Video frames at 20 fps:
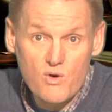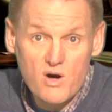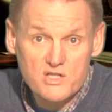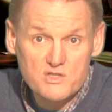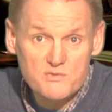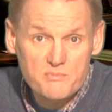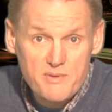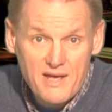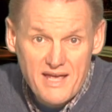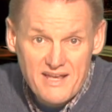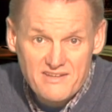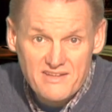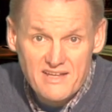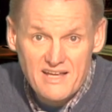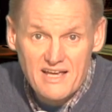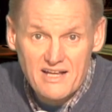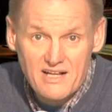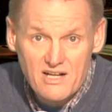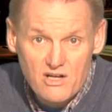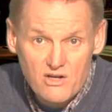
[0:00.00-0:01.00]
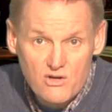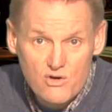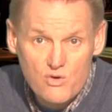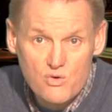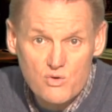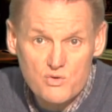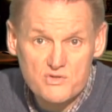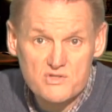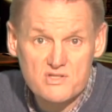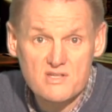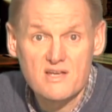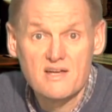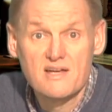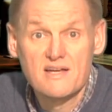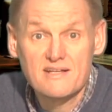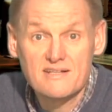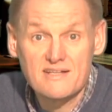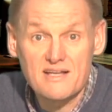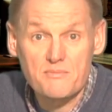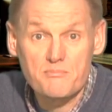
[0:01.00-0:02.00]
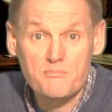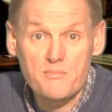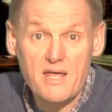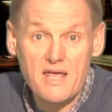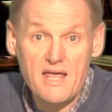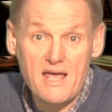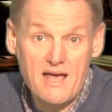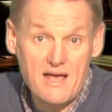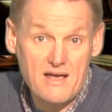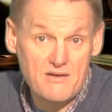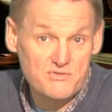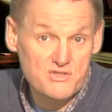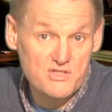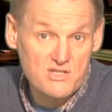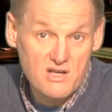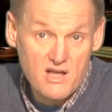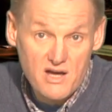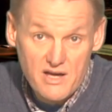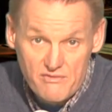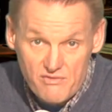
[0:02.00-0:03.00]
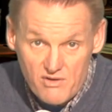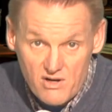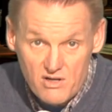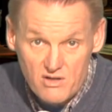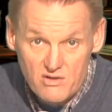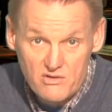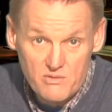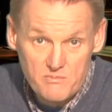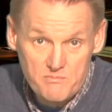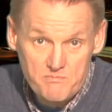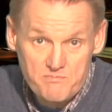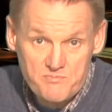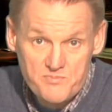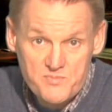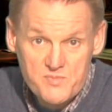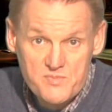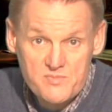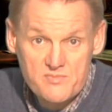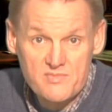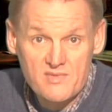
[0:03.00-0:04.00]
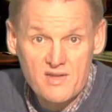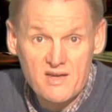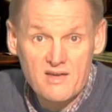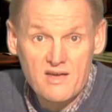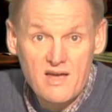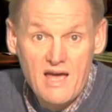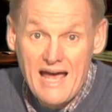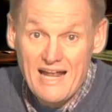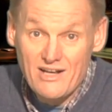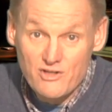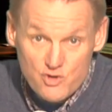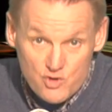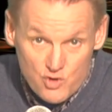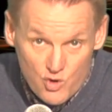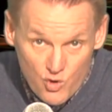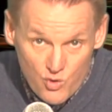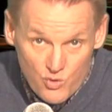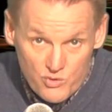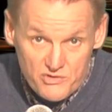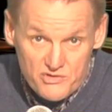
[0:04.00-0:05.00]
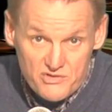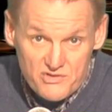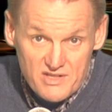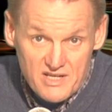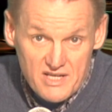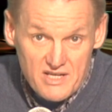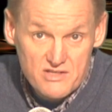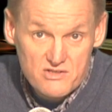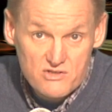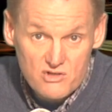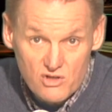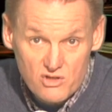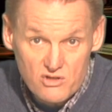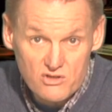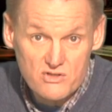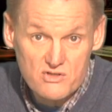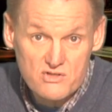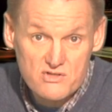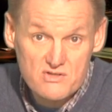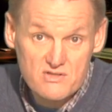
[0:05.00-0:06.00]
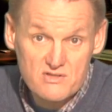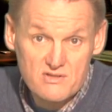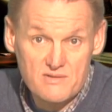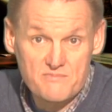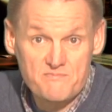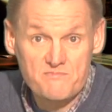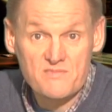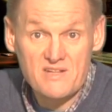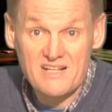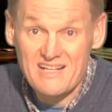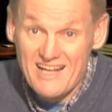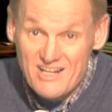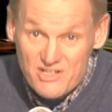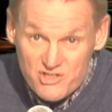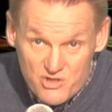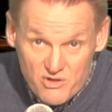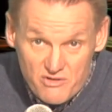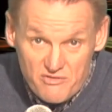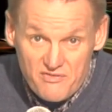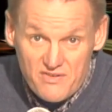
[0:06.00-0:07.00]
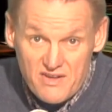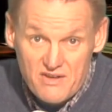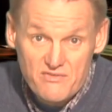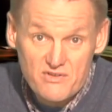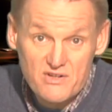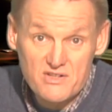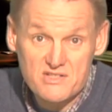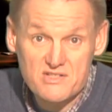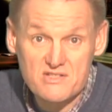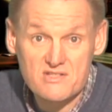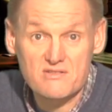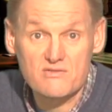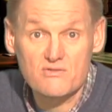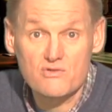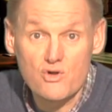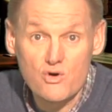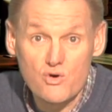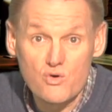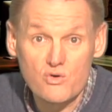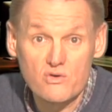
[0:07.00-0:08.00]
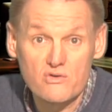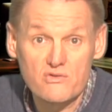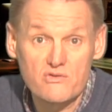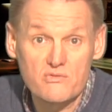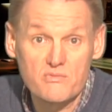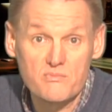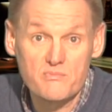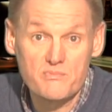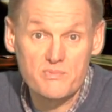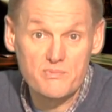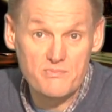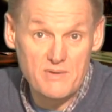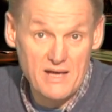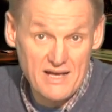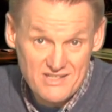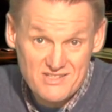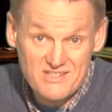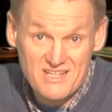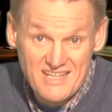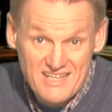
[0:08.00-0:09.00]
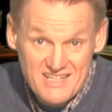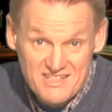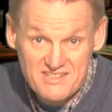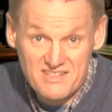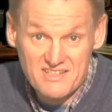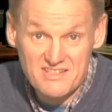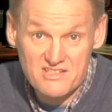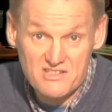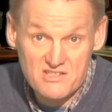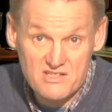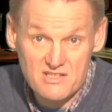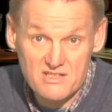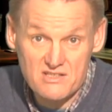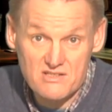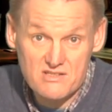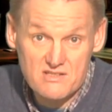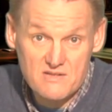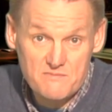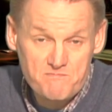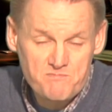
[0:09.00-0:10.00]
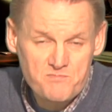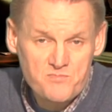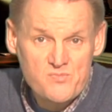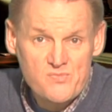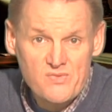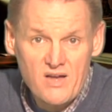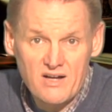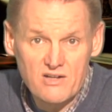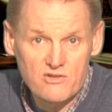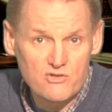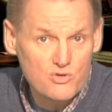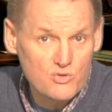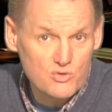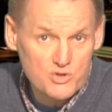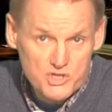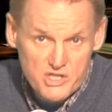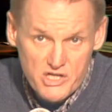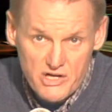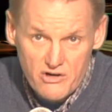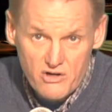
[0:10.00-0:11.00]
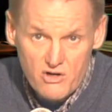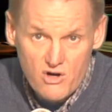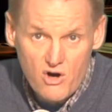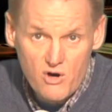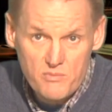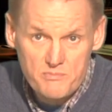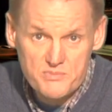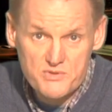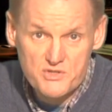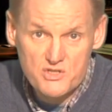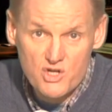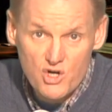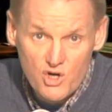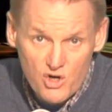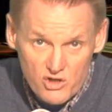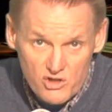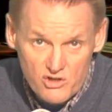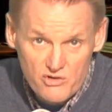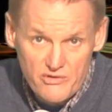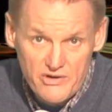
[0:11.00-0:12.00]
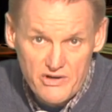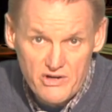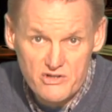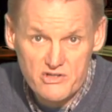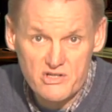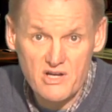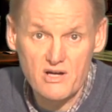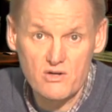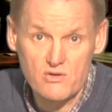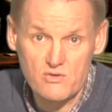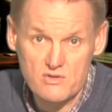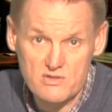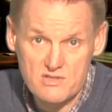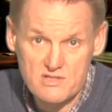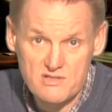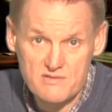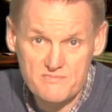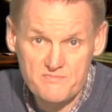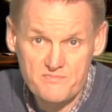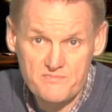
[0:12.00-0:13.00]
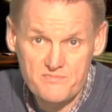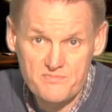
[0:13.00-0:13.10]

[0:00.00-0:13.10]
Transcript: wash bedding and clothes that may have saliva on them, and don't kiss others. Glandular fever is known to, as the kissing disease. And don't share cups, cutlery, or towels.